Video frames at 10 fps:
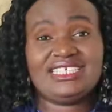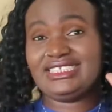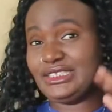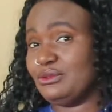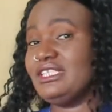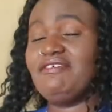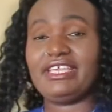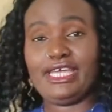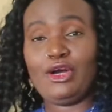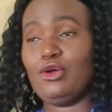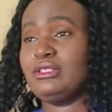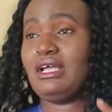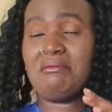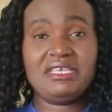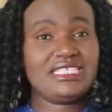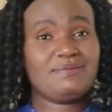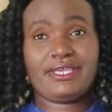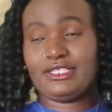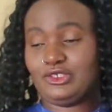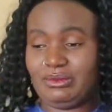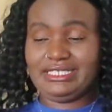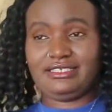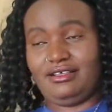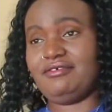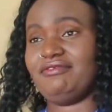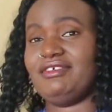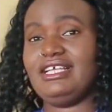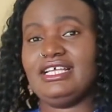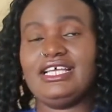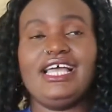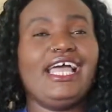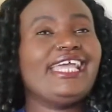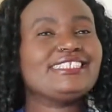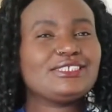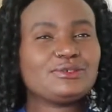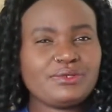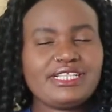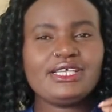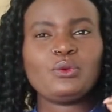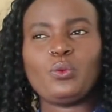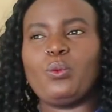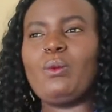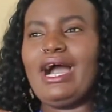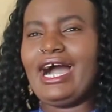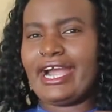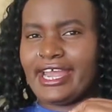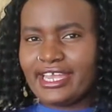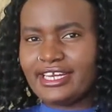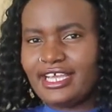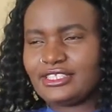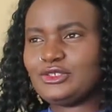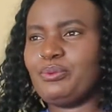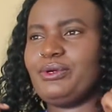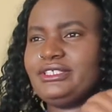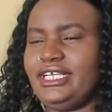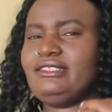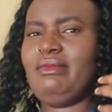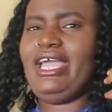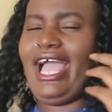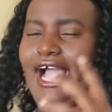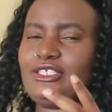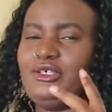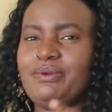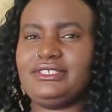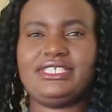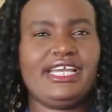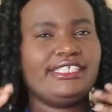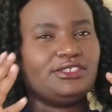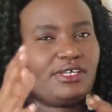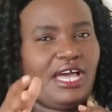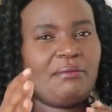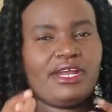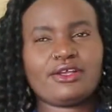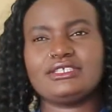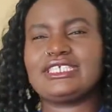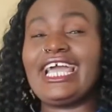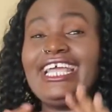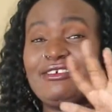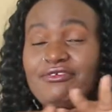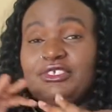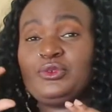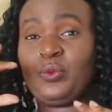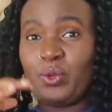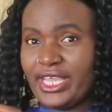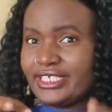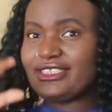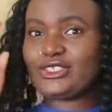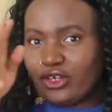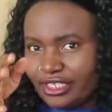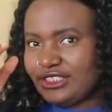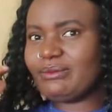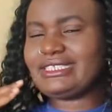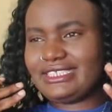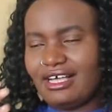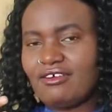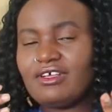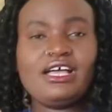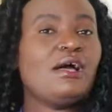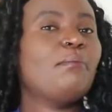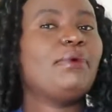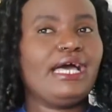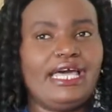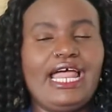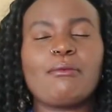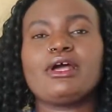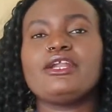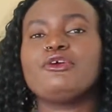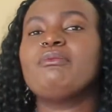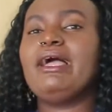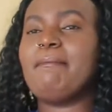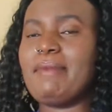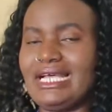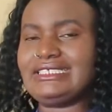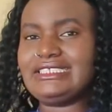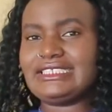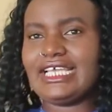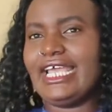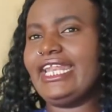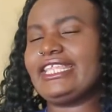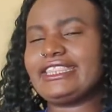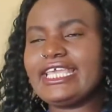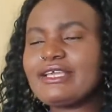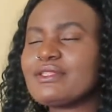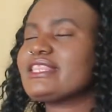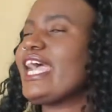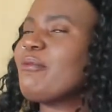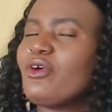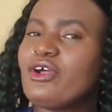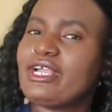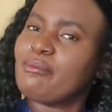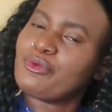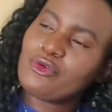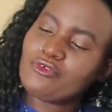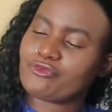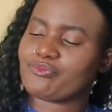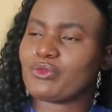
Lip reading: This shit will never get old, me speaking to myself. It's really hard to project my actual personality on camera because it kind of feels weird talking to myself, but I'm gonna do my best and I think with time we're gonna improve,